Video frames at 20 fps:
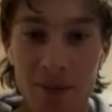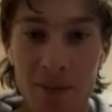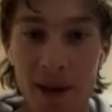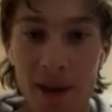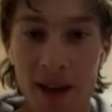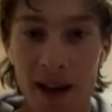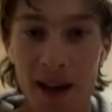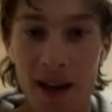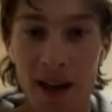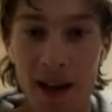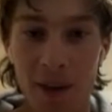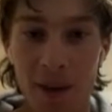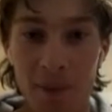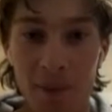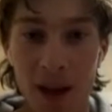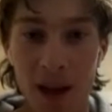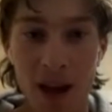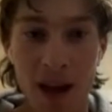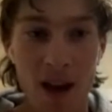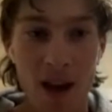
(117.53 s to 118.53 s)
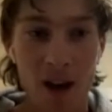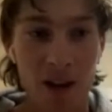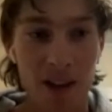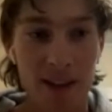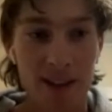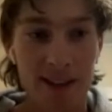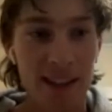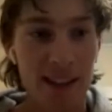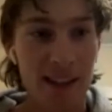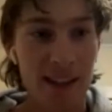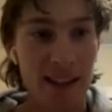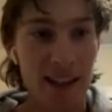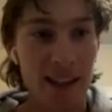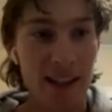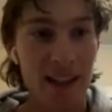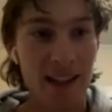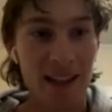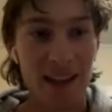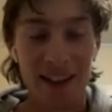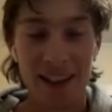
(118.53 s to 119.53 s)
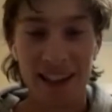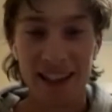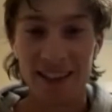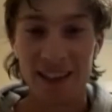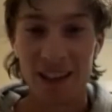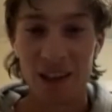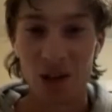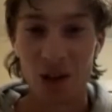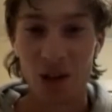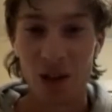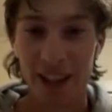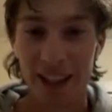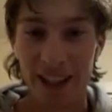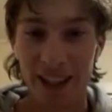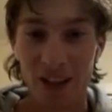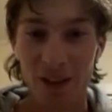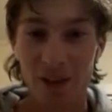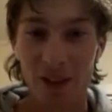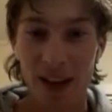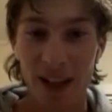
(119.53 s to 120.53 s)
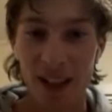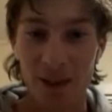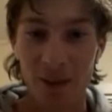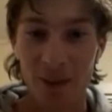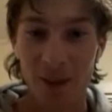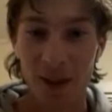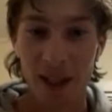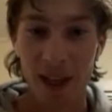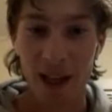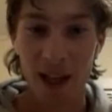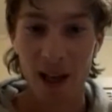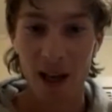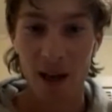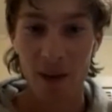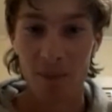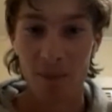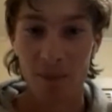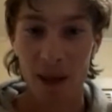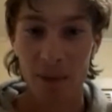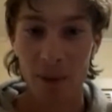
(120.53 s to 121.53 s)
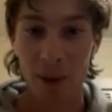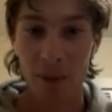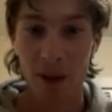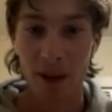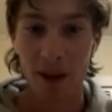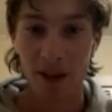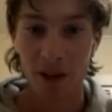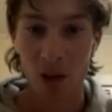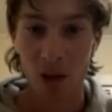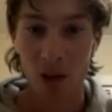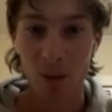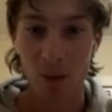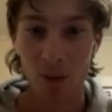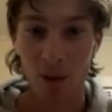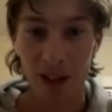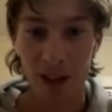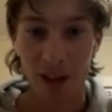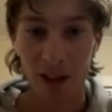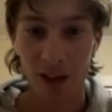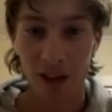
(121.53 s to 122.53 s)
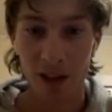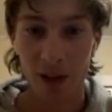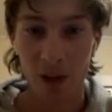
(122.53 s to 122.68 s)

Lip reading: But I could see the joy in his face when me and my brothers are all pulling on the